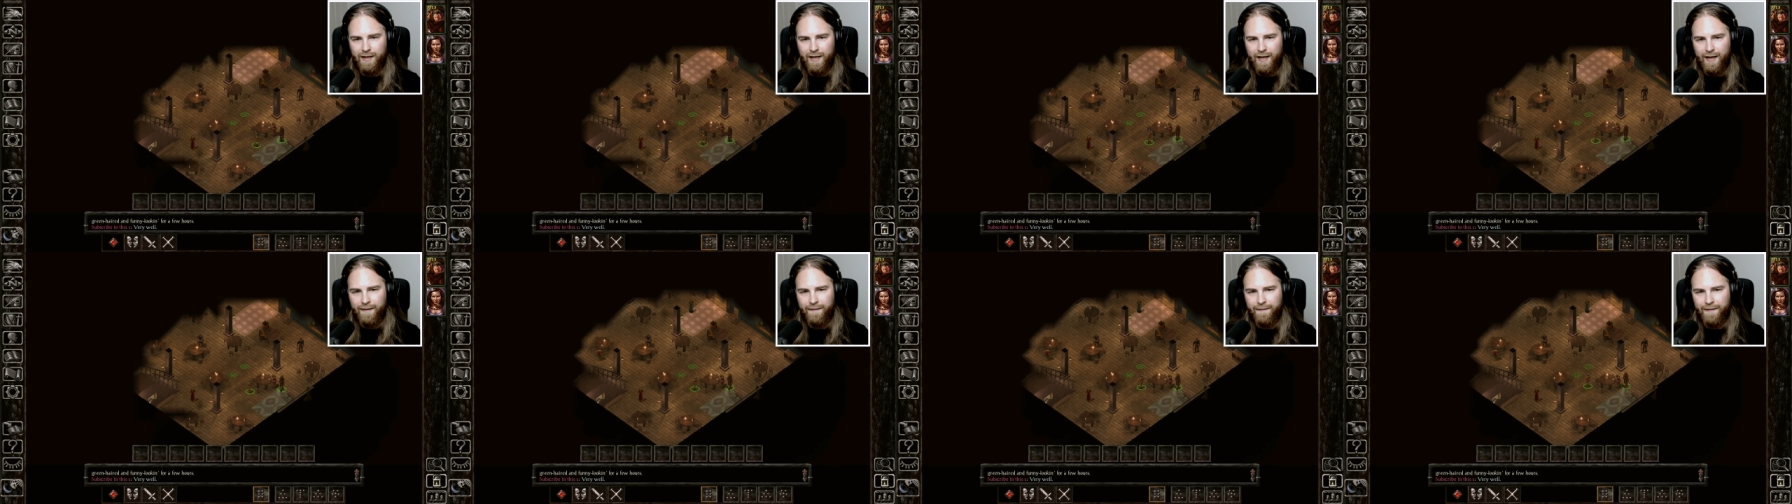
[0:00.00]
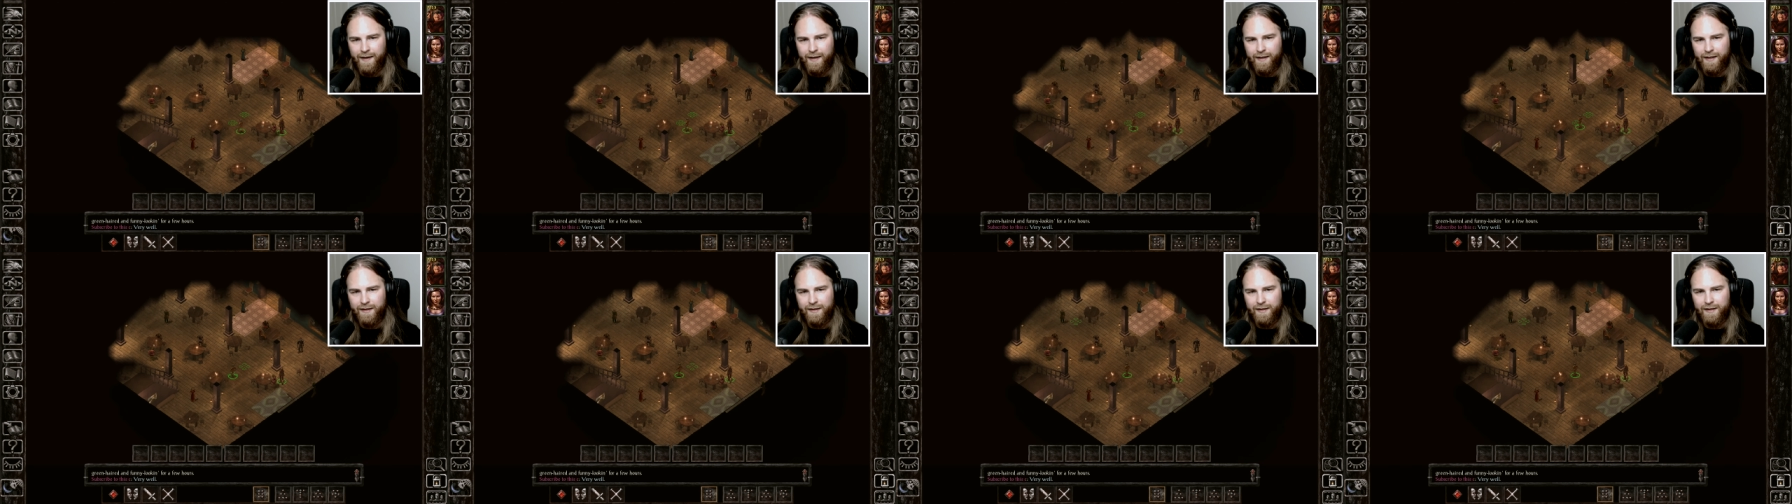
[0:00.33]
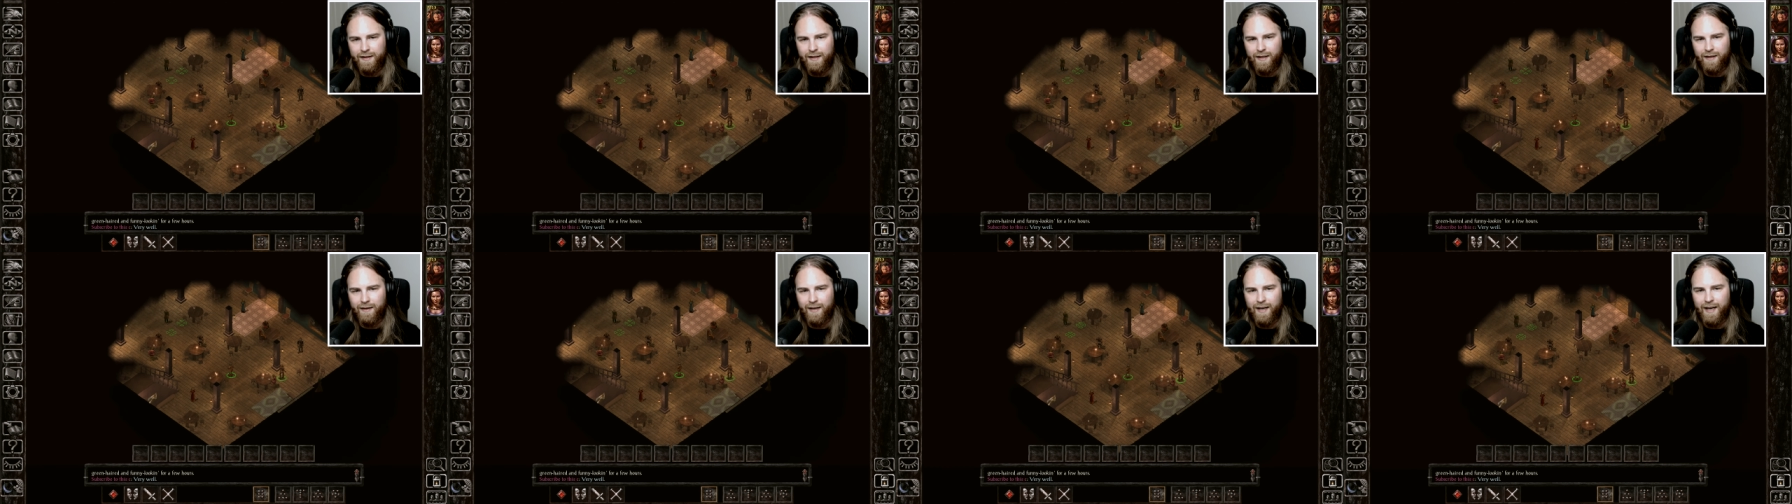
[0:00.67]
I think this is
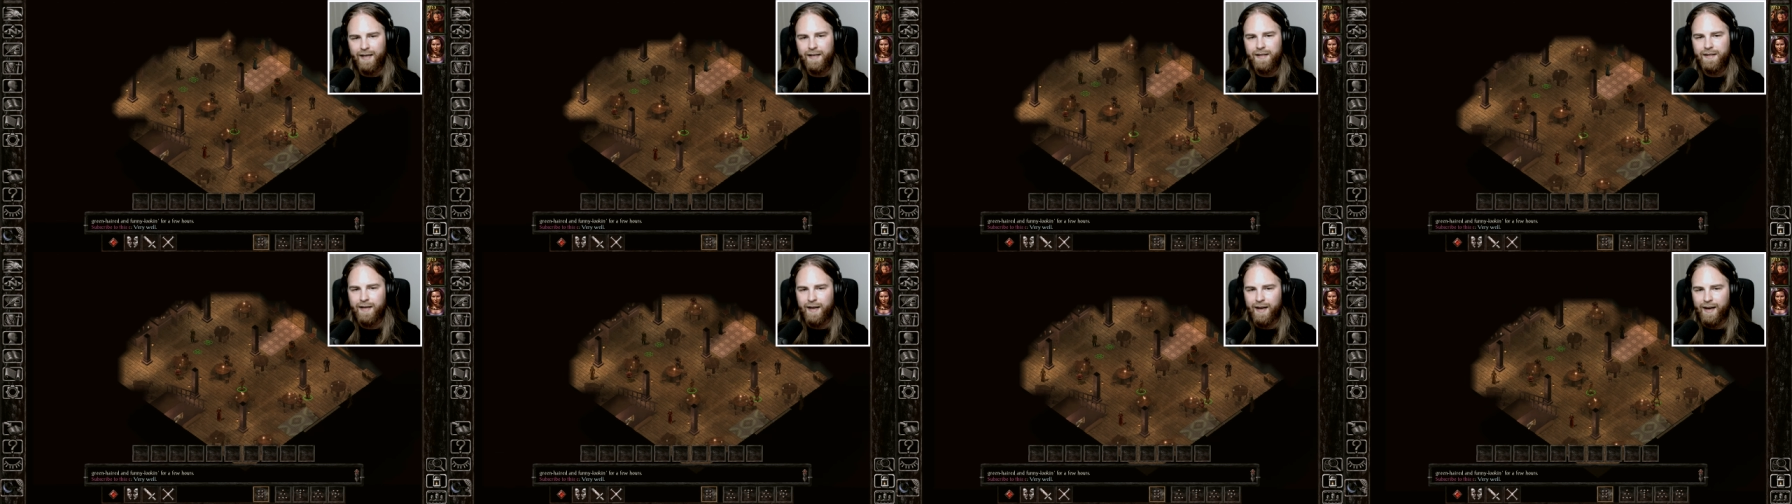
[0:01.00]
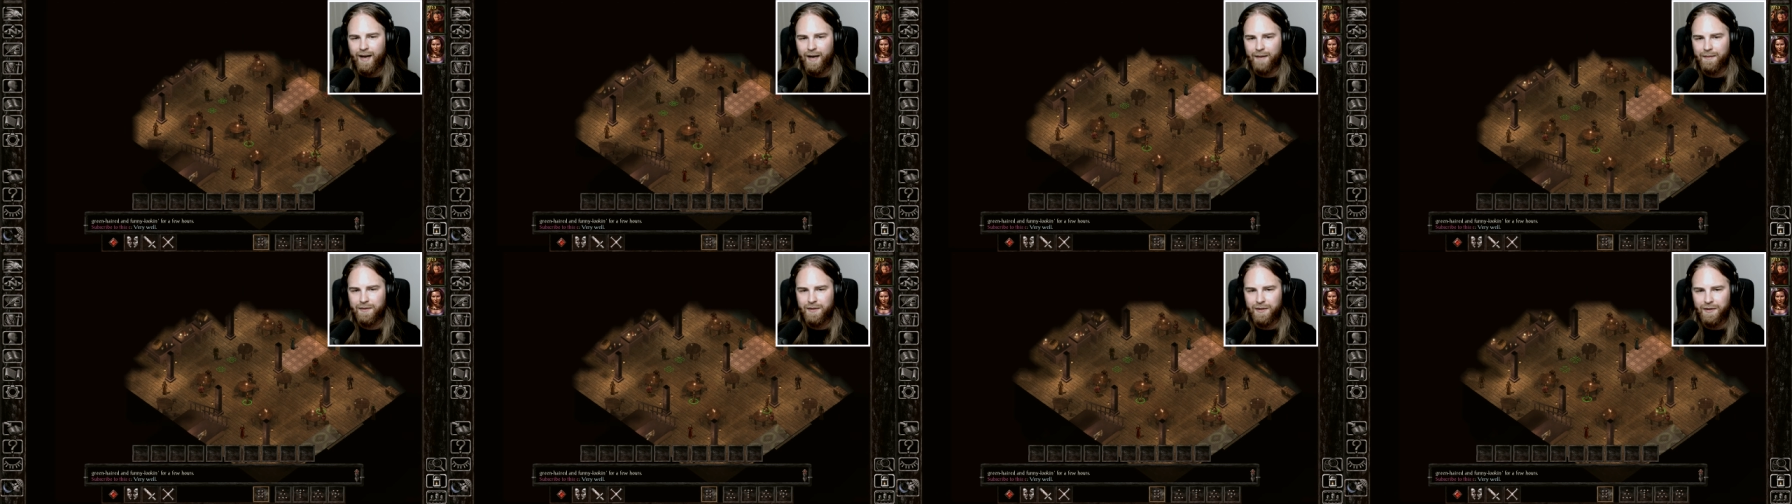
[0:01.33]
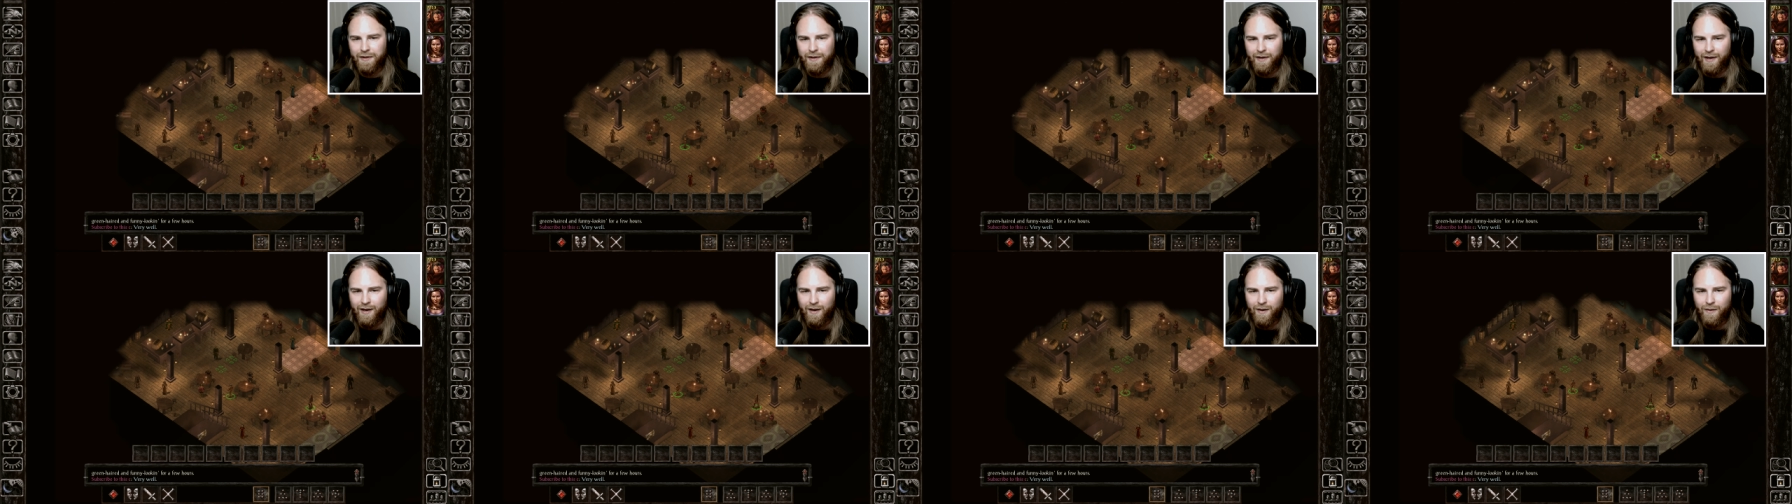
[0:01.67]
the right time to
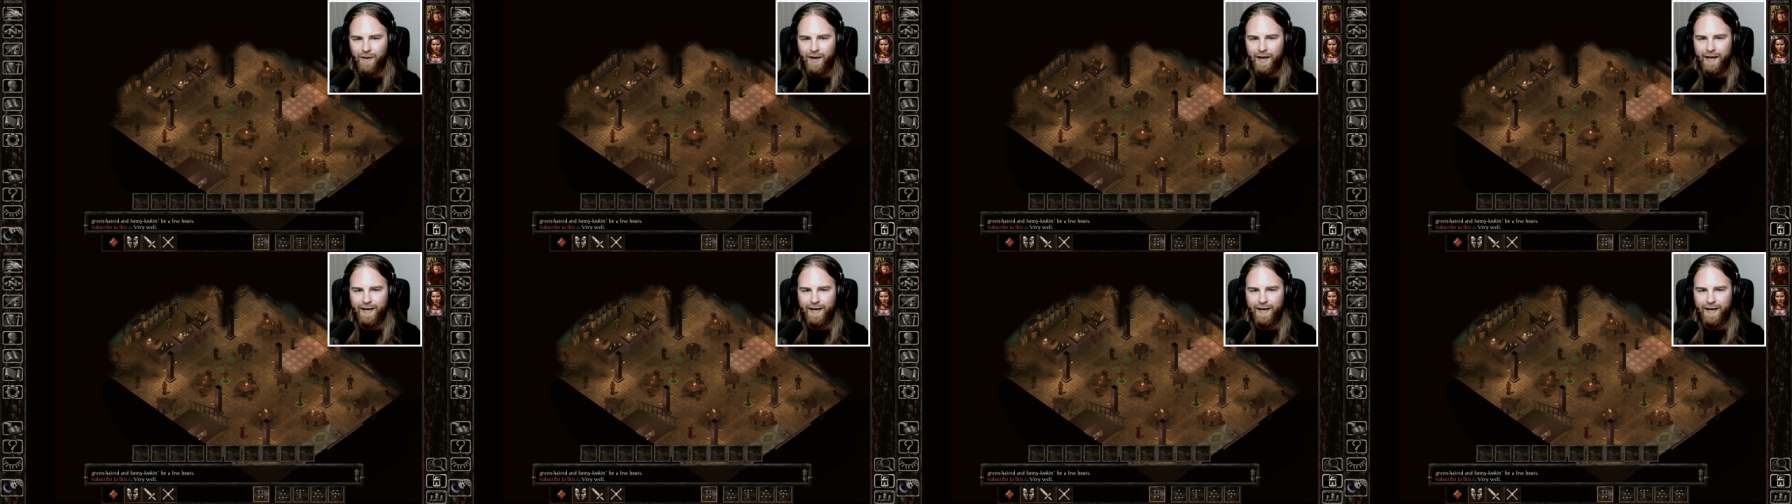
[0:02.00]
go